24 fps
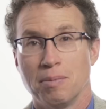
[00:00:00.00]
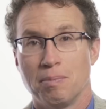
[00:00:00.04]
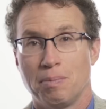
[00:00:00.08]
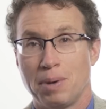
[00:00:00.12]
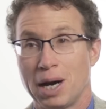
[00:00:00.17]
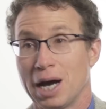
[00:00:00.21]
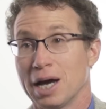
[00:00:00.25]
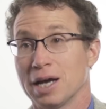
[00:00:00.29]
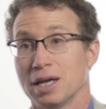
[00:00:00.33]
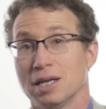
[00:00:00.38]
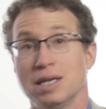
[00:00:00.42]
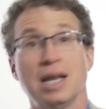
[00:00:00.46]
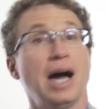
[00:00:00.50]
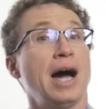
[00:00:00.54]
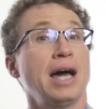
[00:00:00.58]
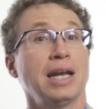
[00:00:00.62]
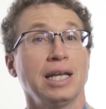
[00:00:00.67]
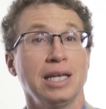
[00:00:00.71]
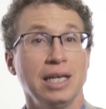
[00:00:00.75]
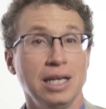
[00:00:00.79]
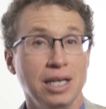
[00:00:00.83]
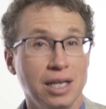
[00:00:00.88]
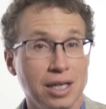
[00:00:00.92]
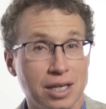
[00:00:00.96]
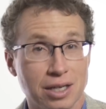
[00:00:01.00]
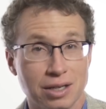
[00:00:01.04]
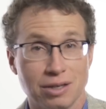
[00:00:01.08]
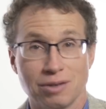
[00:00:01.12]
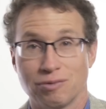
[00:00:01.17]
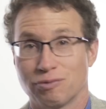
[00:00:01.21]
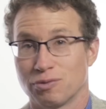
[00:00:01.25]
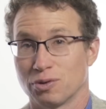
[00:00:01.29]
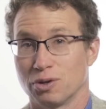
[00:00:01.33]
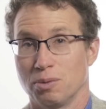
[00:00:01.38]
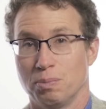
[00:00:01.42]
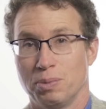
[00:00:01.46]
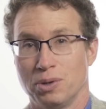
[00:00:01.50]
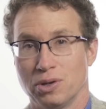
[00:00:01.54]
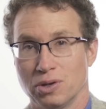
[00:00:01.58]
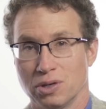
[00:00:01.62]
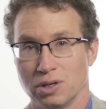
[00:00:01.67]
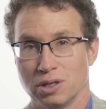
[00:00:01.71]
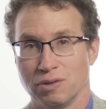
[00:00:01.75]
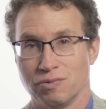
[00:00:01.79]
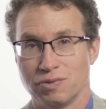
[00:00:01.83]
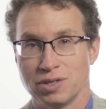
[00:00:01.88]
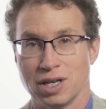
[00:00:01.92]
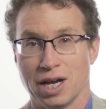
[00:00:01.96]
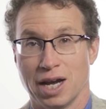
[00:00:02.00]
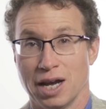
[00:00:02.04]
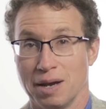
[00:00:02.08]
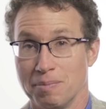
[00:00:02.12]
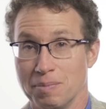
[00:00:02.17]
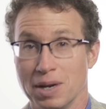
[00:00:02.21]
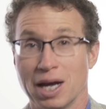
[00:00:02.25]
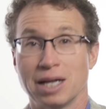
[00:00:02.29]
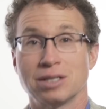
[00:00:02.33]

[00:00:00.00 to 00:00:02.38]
by not eating for a period of time,